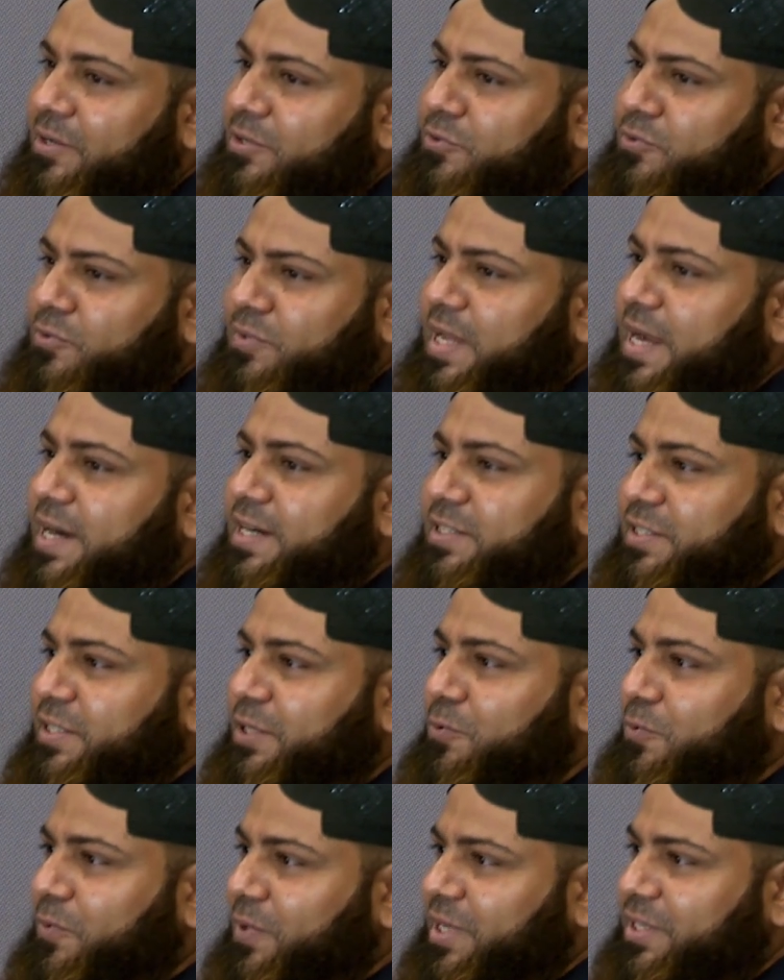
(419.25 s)
So that's
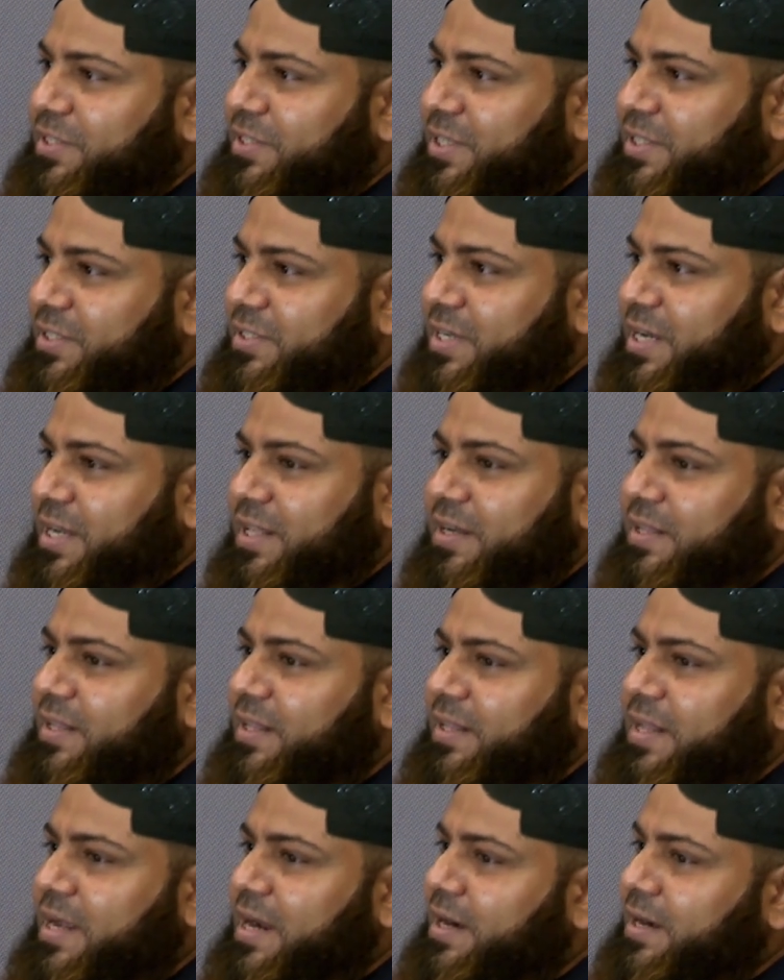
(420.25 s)
the only change. Other
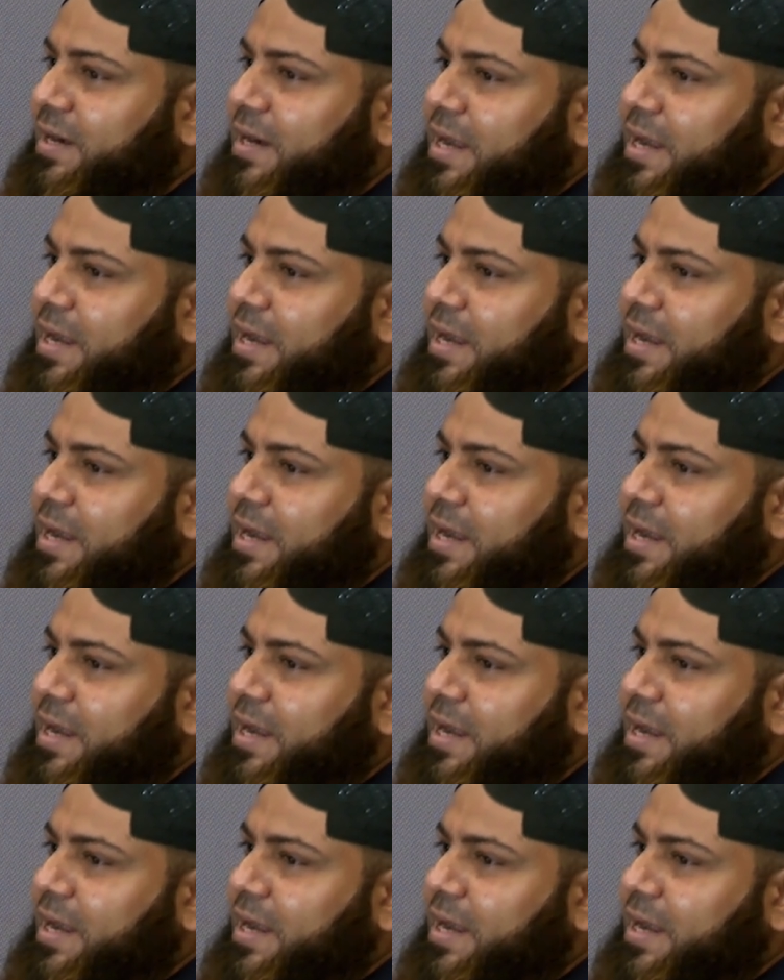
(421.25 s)
than that,